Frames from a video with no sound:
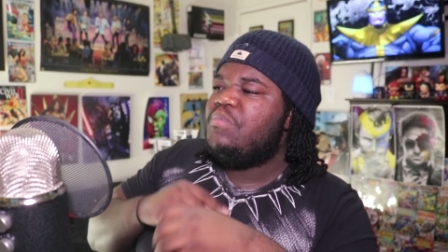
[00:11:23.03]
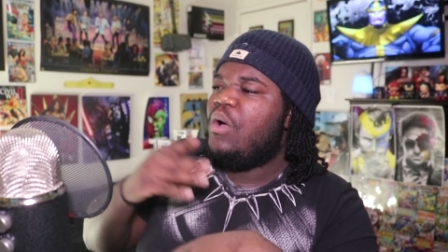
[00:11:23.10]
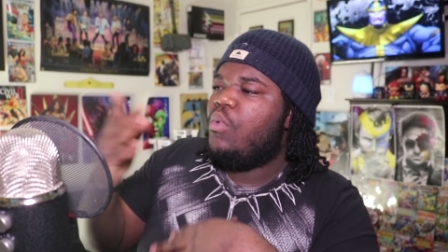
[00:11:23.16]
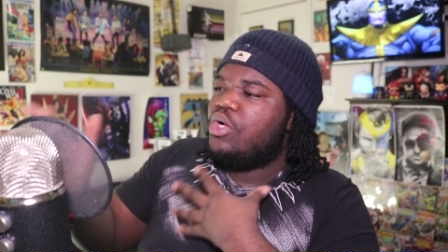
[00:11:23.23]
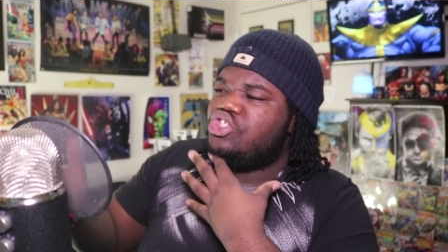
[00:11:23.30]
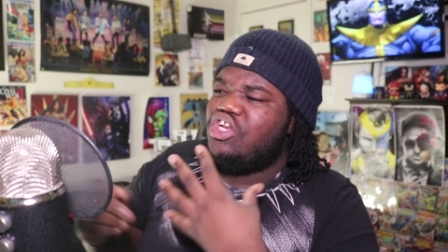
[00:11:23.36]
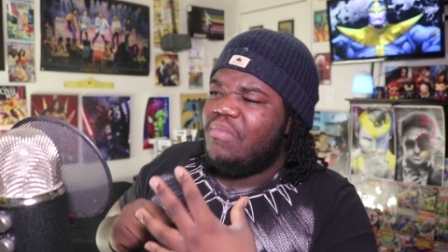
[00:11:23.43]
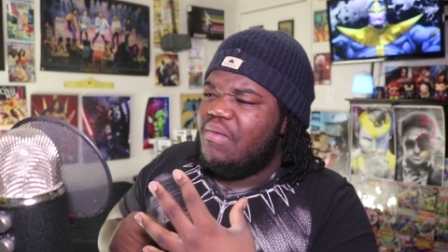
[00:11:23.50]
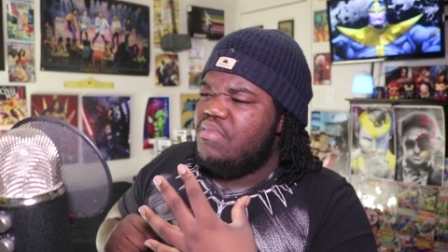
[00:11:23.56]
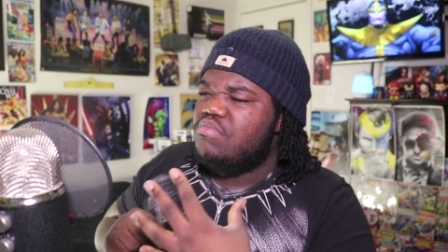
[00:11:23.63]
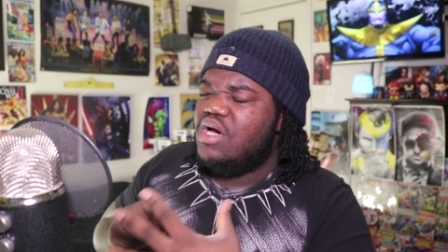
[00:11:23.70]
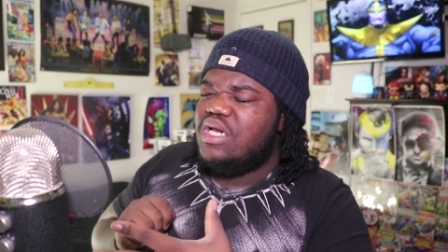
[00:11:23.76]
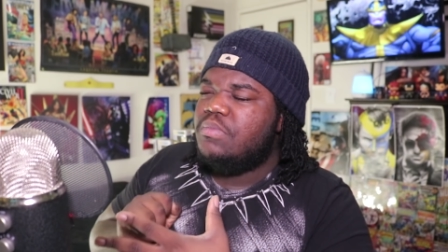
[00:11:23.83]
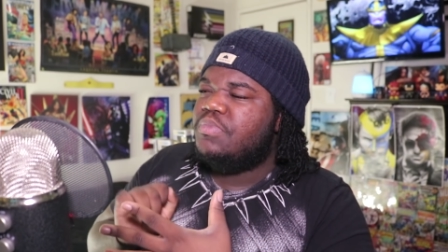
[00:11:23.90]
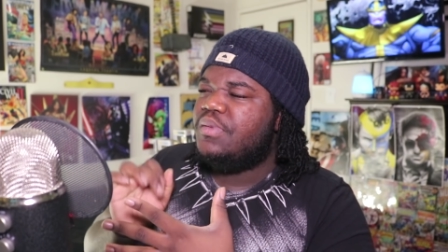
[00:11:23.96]
I want you to make me
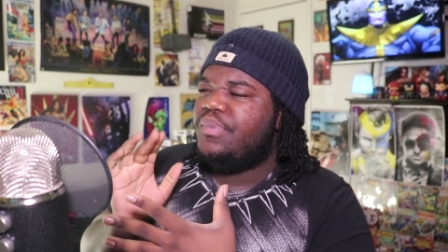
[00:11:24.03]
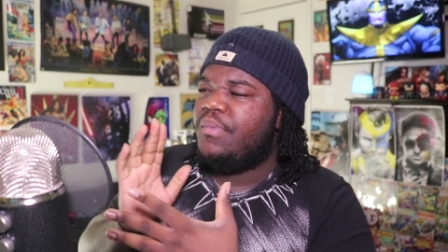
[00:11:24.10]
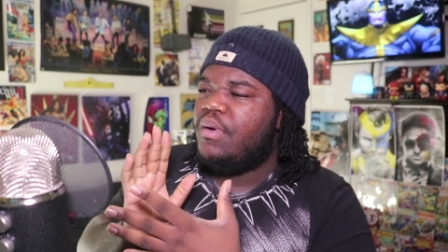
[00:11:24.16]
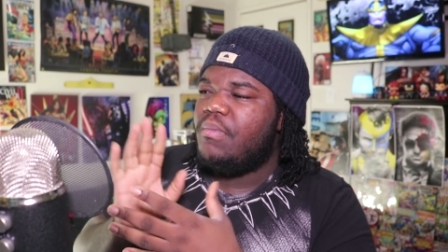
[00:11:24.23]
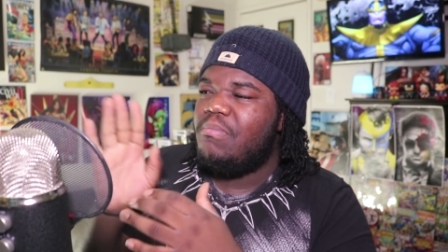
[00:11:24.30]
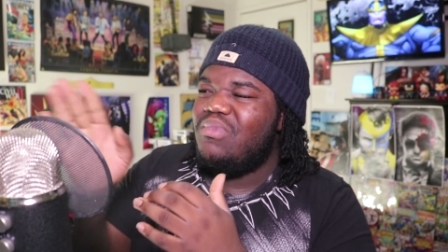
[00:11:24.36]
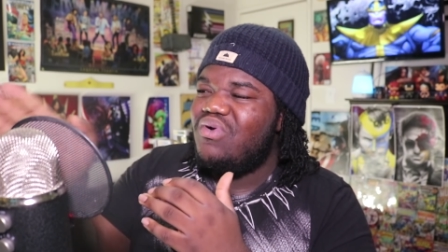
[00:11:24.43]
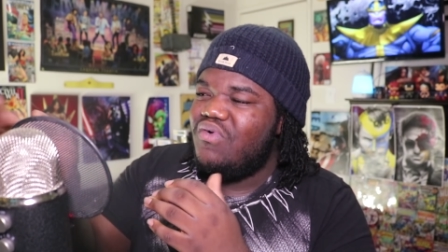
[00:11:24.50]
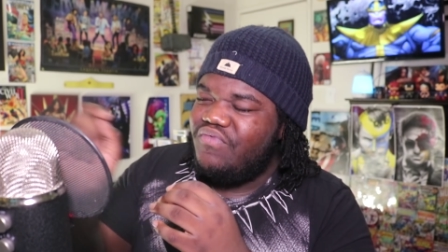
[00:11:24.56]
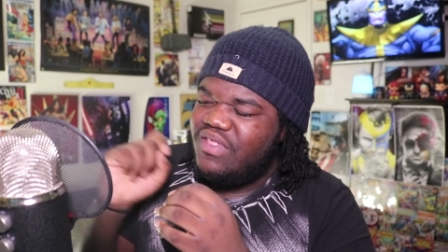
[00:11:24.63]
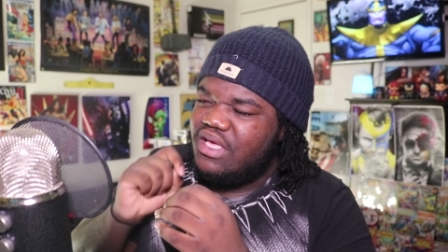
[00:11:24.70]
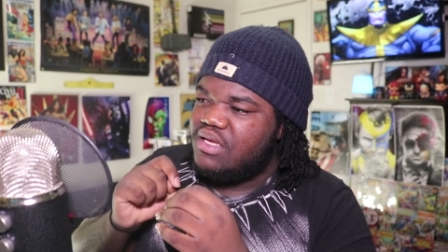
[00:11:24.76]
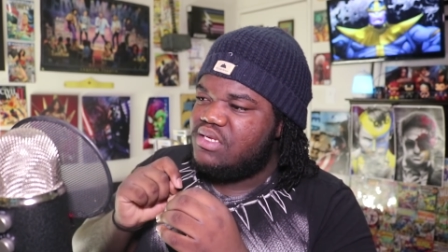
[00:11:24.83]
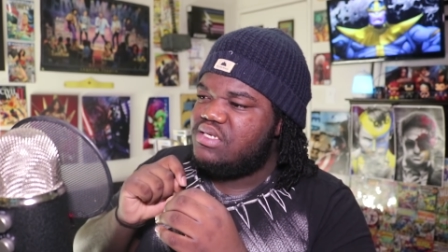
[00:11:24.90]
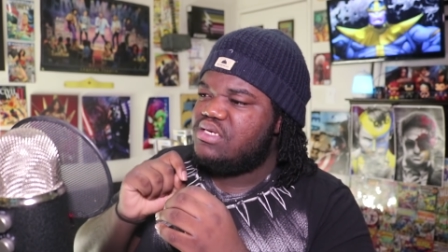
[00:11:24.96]
money, but but but move
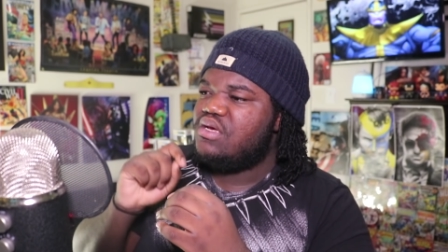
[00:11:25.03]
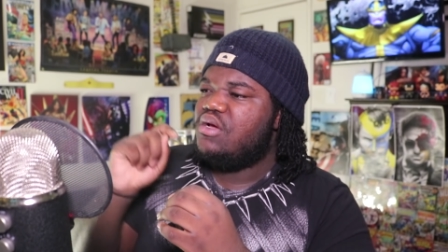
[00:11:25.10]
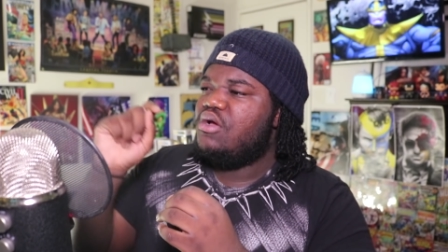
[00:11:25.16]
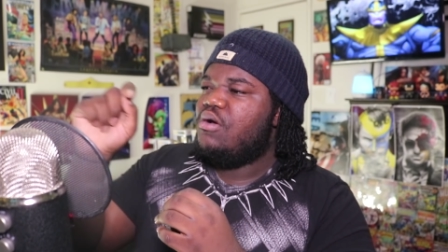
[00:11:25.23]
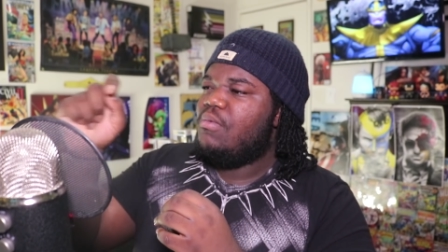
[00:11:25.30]
this